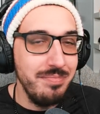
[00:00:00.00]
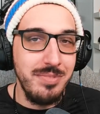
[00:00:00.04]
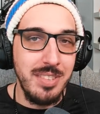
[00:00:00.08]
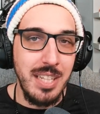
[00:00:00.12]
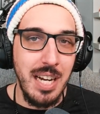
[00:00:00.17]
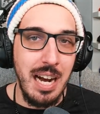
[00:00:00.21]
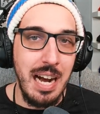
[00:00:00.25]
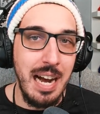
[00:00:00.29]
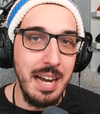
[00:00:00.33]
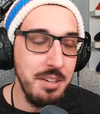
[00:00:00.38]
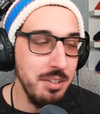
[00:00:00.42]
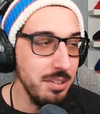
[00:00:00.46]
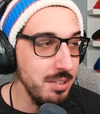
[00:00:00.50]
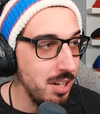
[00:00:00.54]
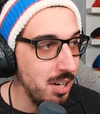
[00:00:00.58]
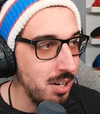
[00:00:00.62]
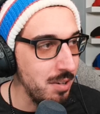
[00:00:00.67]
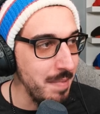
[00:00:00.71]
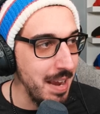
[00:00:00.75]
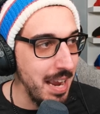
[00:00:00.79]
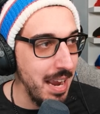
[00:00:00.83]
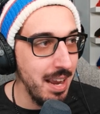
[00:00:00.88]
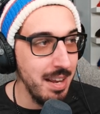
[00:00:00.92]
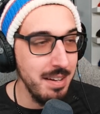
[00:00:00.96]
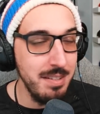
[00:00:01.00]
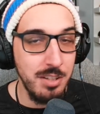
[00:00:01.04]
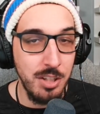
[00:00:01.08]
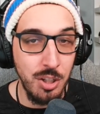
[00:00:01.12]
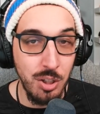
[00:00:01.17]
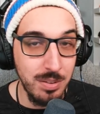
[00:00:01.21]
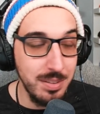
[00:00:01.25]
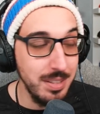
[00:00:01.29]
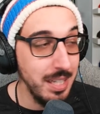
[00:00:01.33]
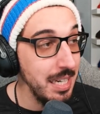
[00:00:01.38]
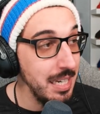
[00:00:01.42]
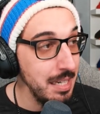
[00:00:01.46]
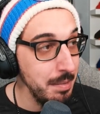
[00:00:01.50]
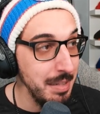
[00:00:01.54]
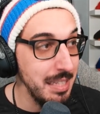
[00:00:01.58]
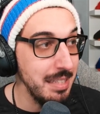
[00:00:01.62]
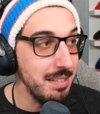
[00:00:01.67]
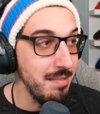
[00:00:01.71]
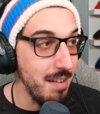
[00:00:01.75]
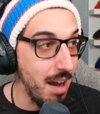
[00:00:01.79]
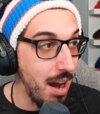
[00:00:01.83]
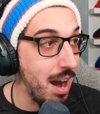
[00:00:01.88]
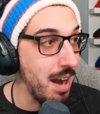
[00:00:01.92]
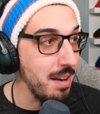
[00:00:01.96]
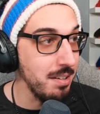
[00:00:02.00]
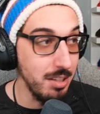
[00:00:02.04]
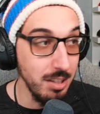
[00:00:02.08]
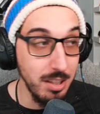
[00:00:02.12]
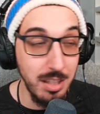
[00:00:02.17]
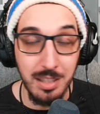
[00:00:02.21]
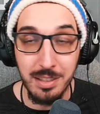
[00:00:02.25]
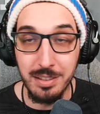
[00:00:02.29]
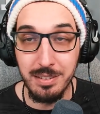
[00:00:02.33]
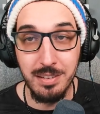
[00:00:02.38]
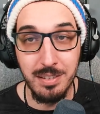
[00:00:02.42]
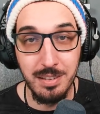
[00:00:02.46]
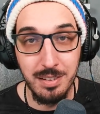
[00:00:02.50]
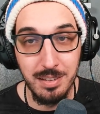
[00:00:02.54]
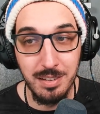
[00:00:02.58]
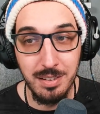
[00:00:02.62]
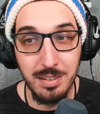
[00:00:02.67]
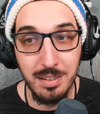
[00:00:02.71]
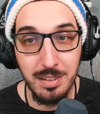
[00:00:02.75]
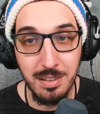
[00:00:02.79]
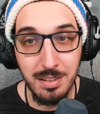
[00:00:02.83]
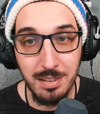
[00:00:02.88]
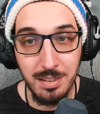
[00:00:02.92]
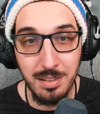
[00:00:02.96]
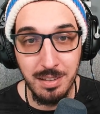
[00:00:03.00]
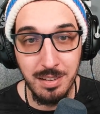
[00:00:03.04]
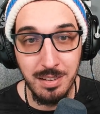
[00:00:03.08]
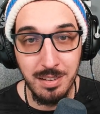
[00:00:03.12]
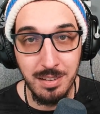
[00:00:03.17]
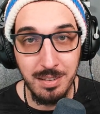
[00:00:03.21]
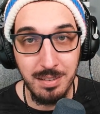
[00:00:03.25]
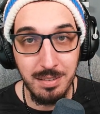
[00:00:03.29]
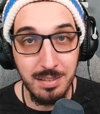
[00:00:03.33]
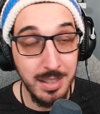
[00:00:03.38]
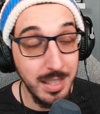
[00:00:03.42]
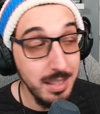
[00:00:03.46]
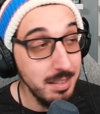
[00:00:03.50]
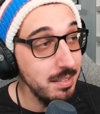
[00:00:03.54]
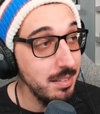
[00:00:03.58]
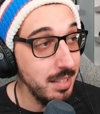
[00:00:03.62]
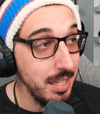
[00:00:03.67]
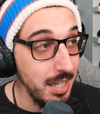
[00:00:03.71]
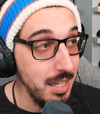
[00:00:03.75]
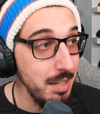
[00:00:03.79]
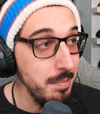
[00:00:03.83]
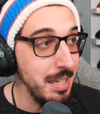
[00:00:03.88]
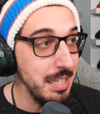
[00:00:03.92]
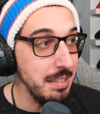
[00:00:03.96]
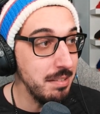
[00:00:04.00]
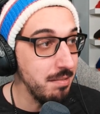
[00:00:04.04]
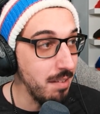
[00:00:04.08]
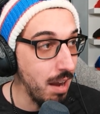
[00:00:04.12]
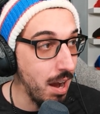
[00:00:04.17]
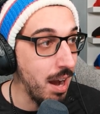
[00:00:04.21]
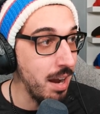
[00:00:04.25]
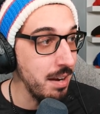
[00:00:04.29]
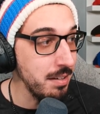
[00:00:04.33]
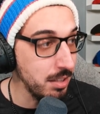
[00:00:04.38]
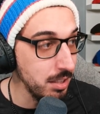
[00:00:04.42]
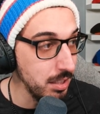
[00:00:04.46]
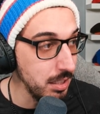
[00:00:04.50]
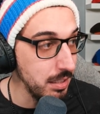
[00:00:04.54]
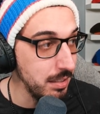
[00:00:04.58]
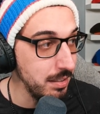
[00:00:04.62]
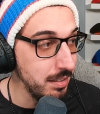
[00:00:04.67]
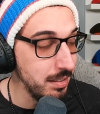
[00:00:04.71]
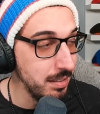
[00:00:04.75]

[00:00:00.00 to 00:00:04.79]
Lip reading: I don't know, man. Your team is not good. This team is not good.